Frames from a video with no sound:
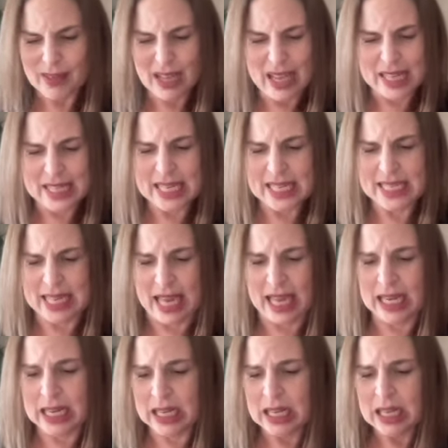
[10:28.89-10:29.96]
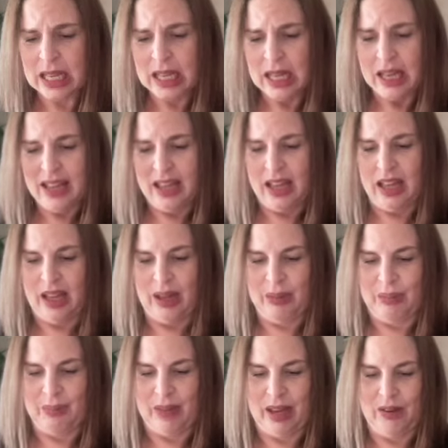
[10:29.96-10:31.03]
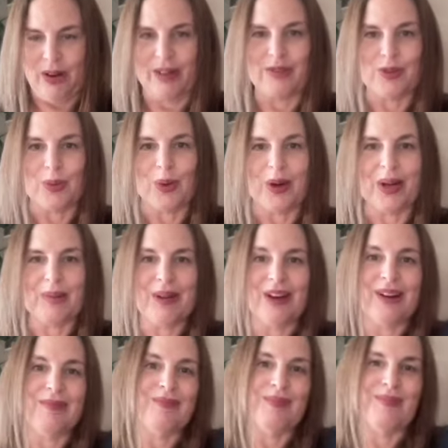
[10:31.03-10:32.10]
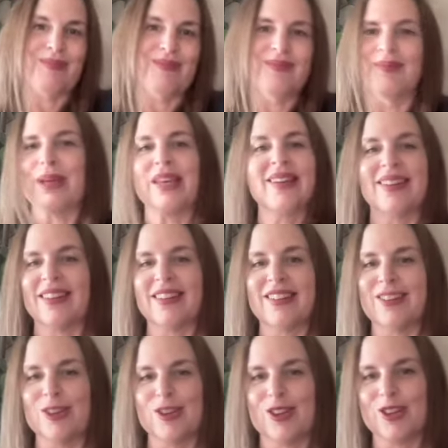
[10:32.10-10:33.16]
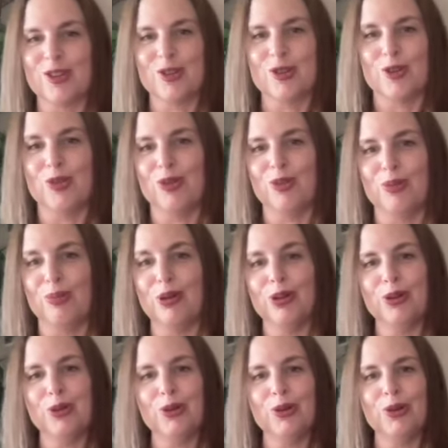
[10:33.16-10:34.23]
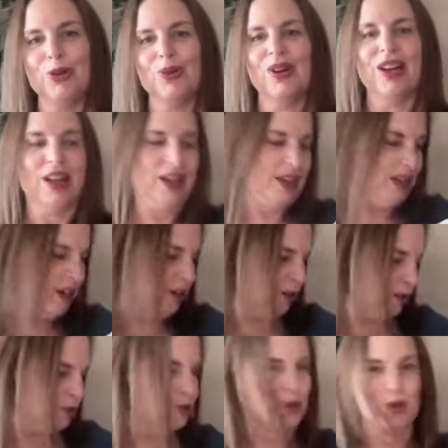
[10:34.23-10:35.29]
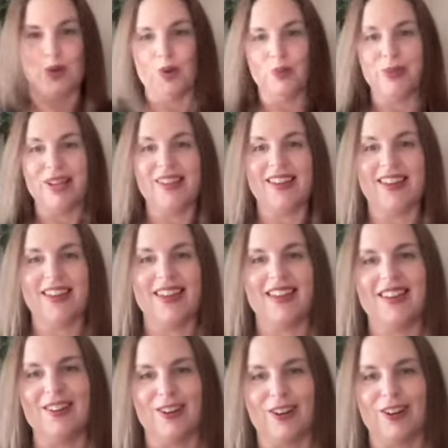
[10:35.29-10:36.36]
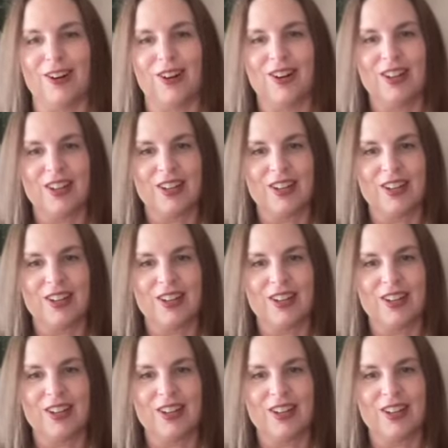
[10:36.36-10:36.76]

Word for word: as i said um, i don't have to worry about it being too blue or too pink or